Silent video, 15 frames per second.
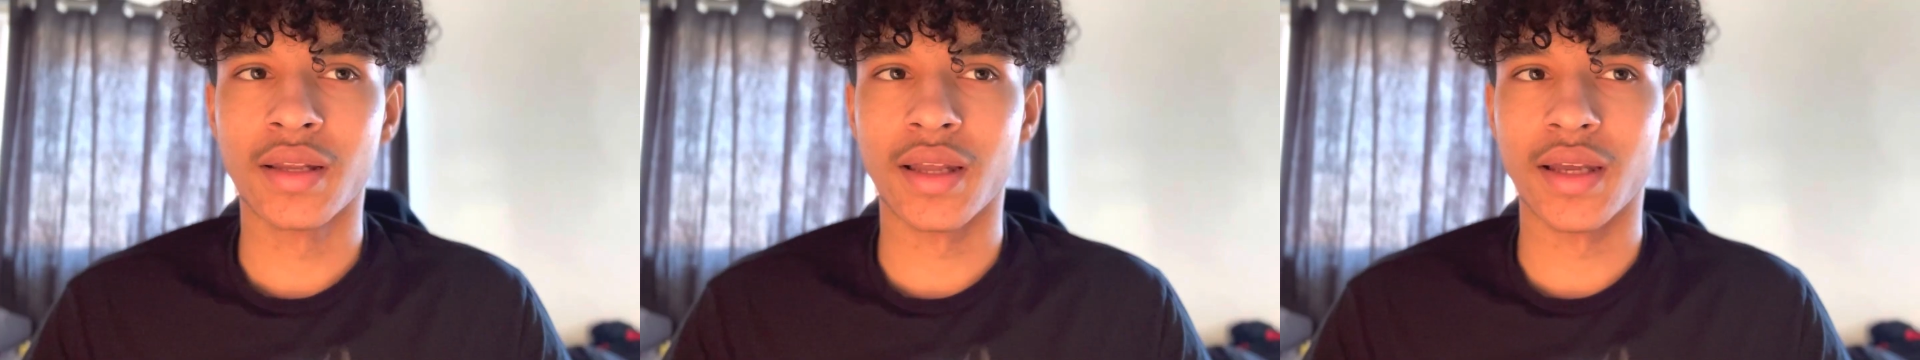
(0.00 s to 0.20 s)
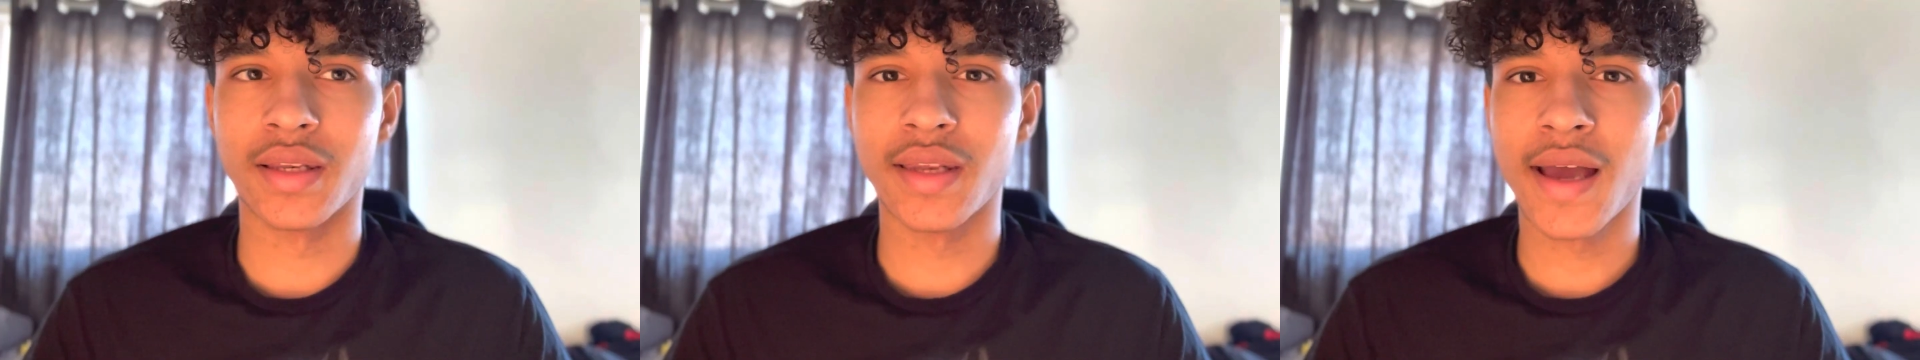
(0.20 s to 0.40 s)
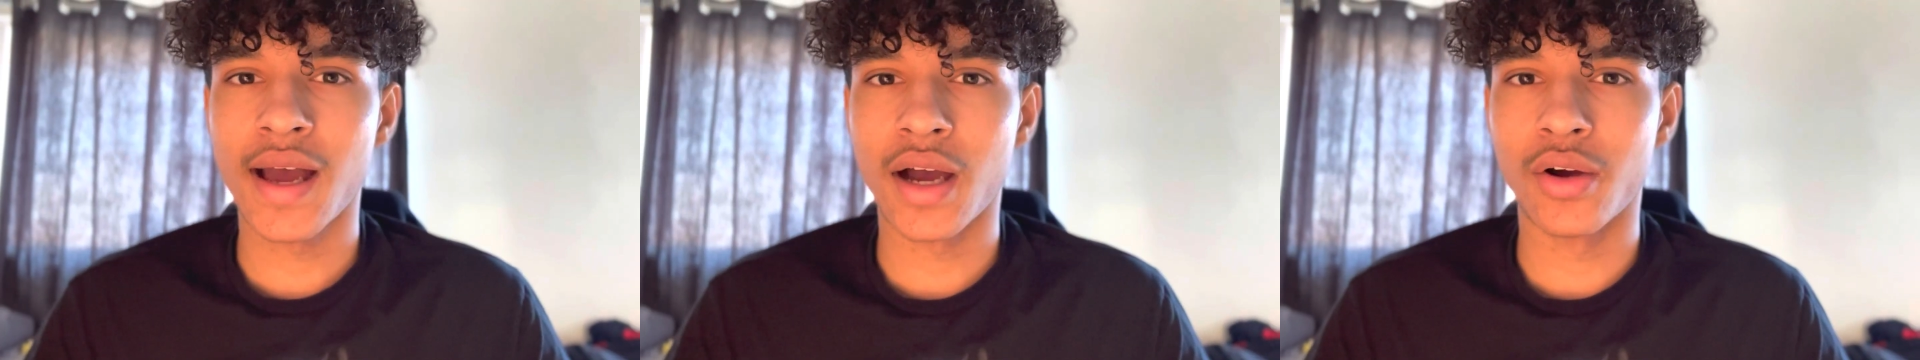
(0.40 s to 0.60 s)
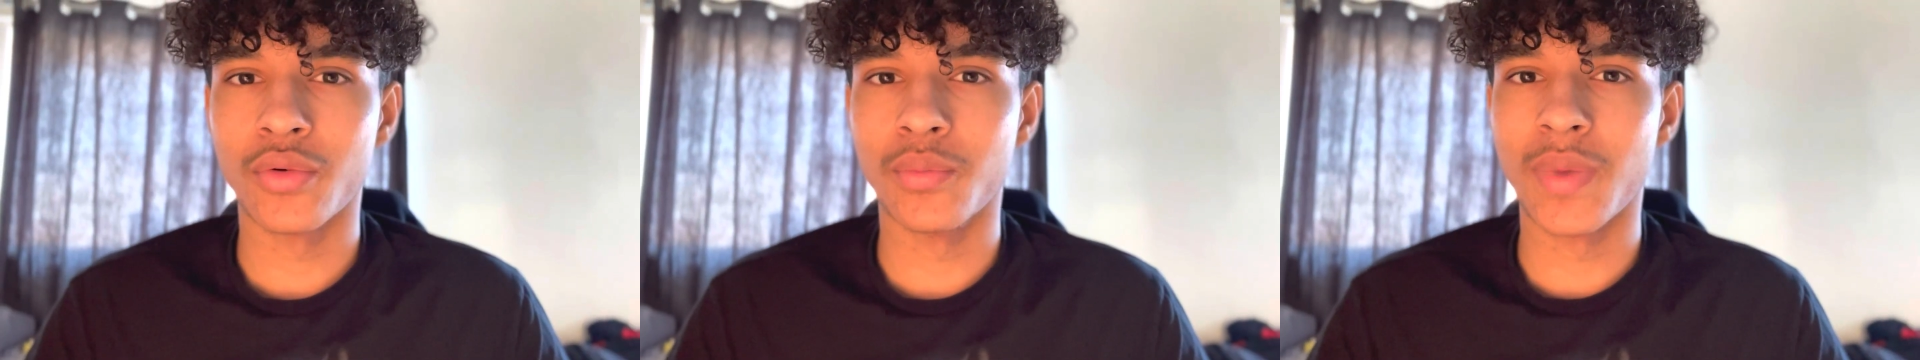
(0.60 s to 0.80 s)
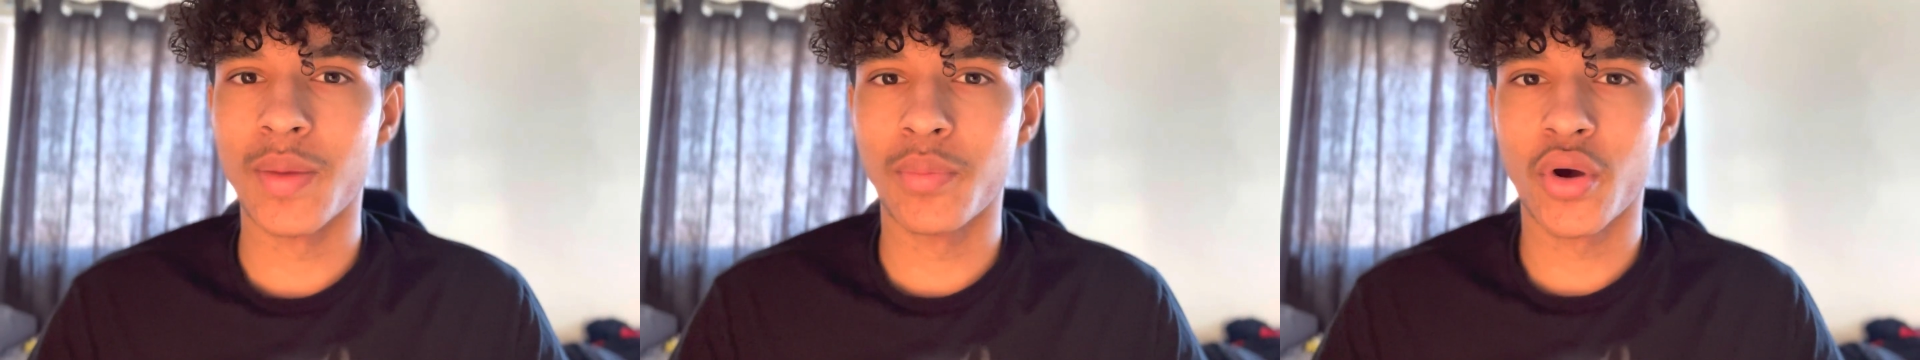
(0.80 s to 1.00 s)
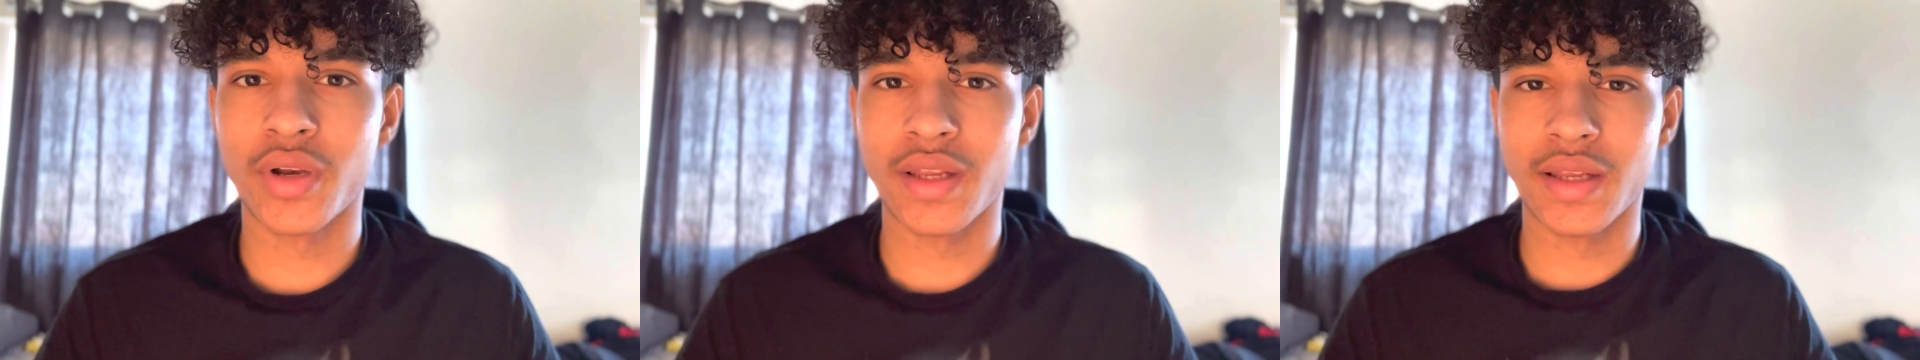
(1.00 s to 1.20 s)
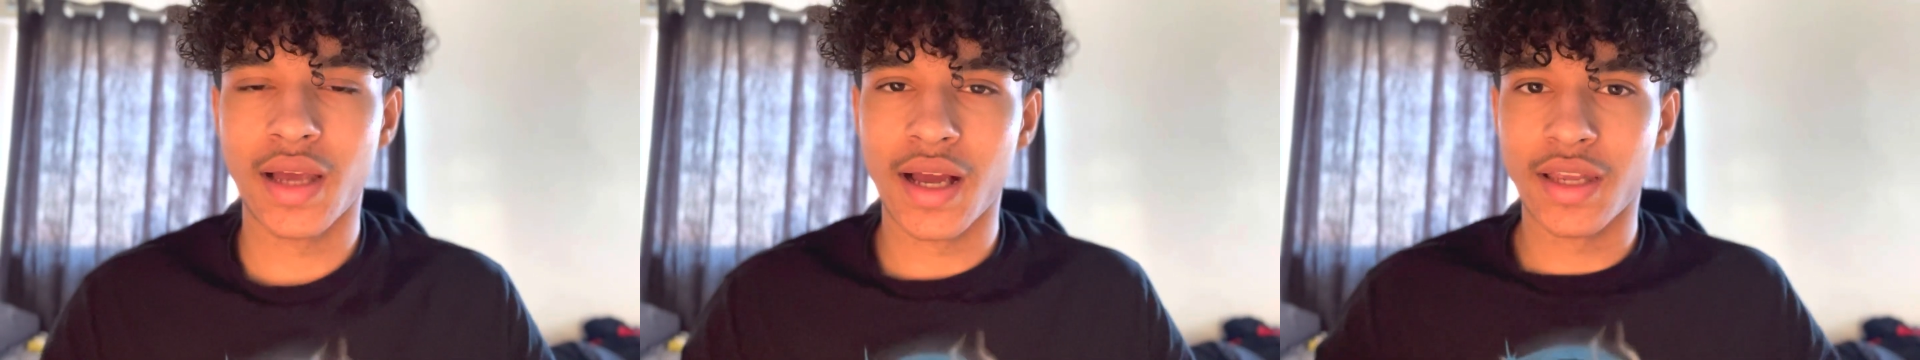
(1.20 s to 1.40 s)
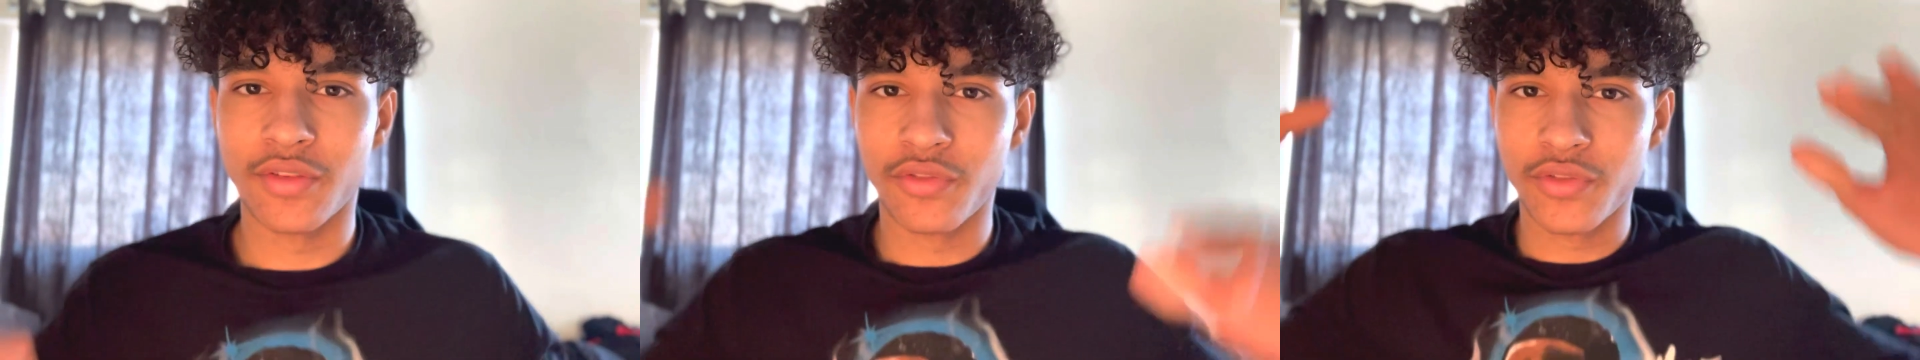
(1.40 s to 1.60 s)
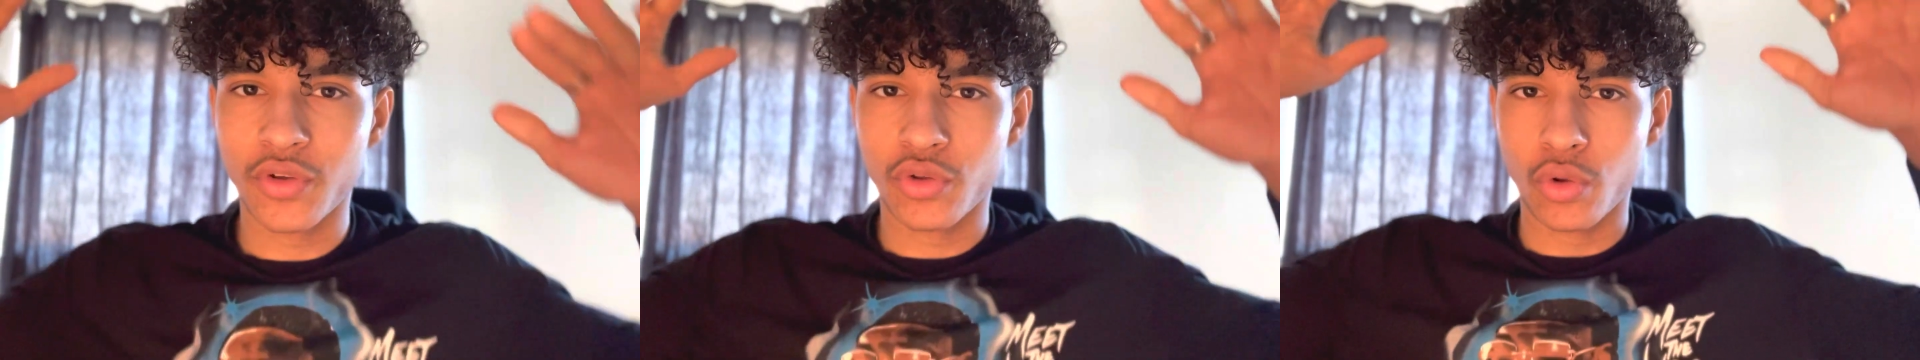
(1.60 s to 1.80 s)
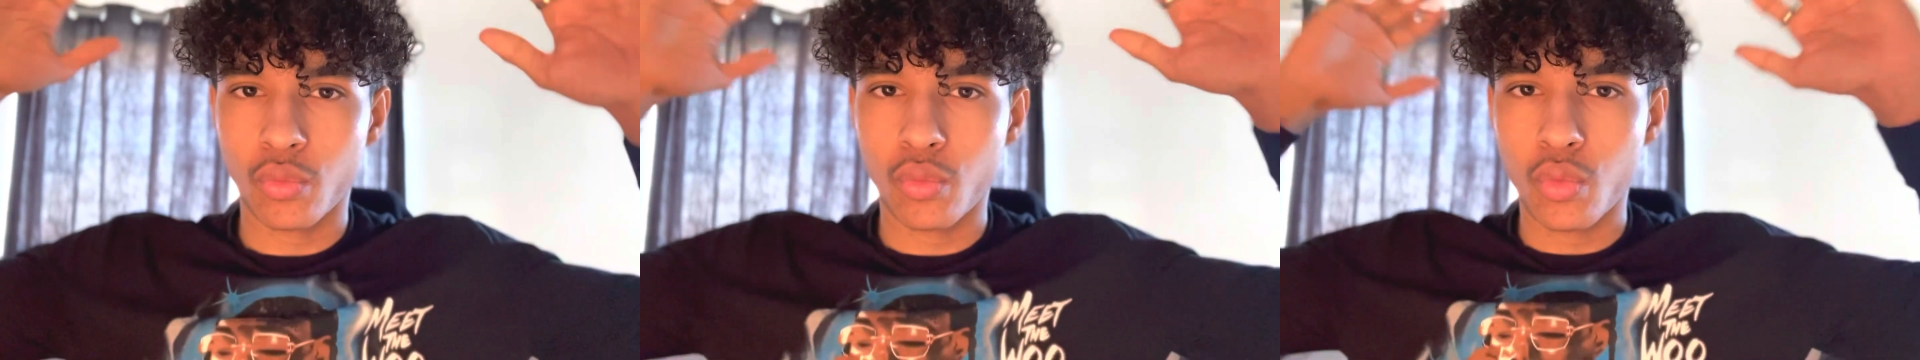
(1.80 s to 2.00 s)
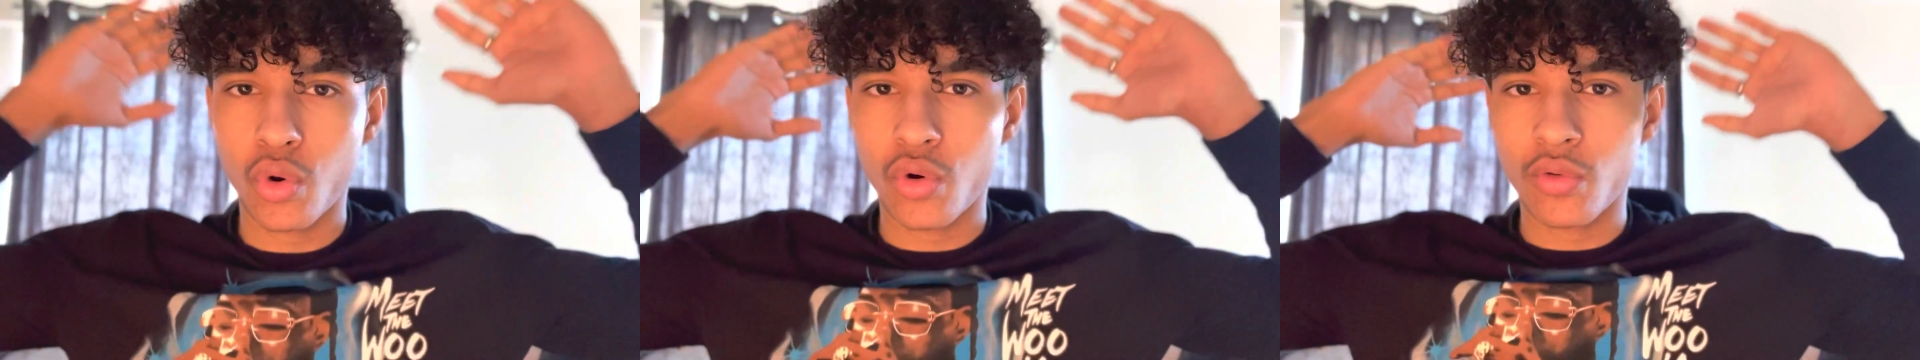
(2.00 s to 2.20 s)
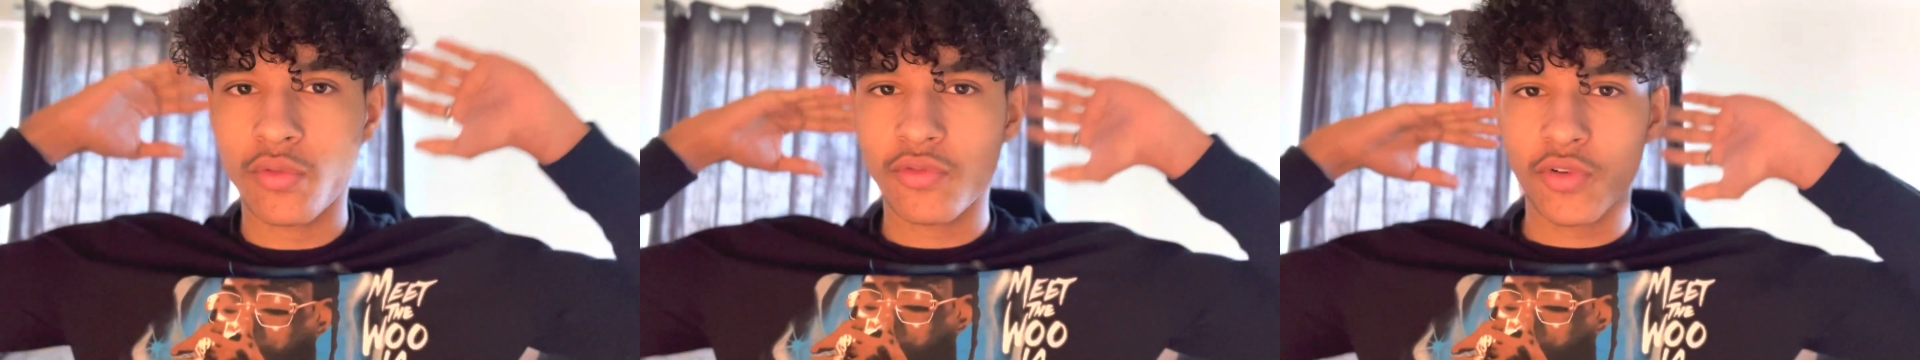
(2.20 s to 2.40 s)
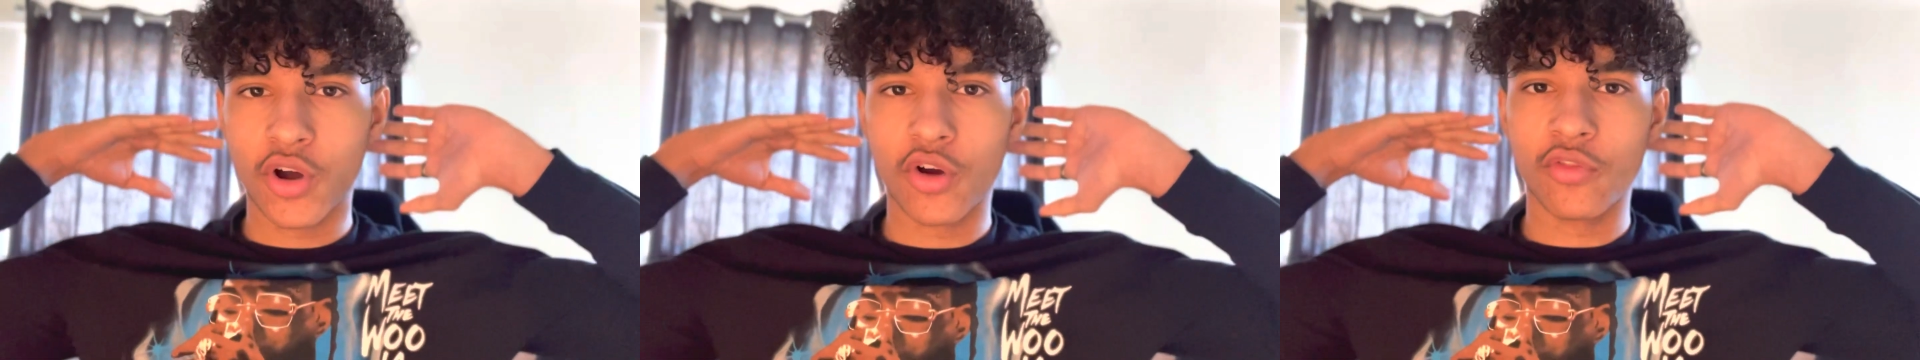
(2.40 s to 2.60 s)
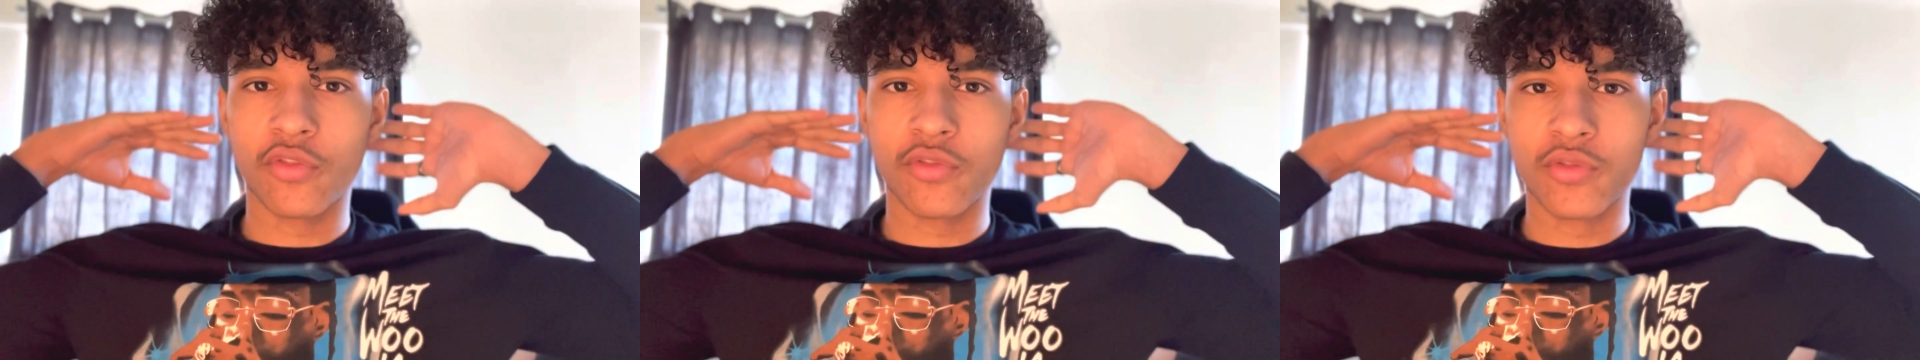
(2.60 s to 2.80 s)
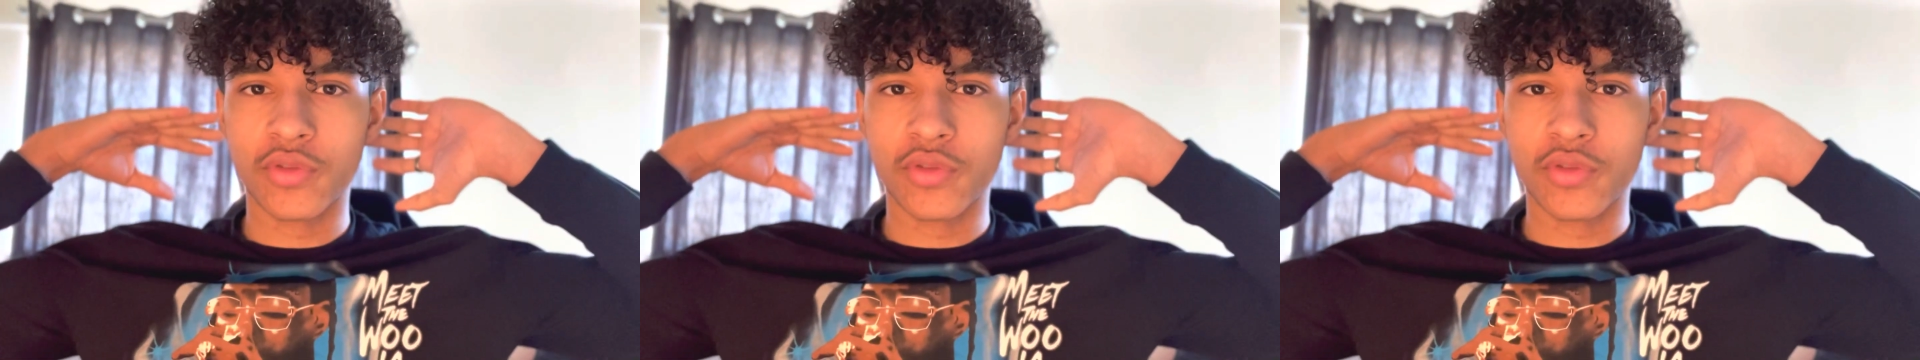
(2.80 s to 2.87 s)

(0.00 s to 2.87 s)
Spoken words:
Like now, my body, I can feel the warmth of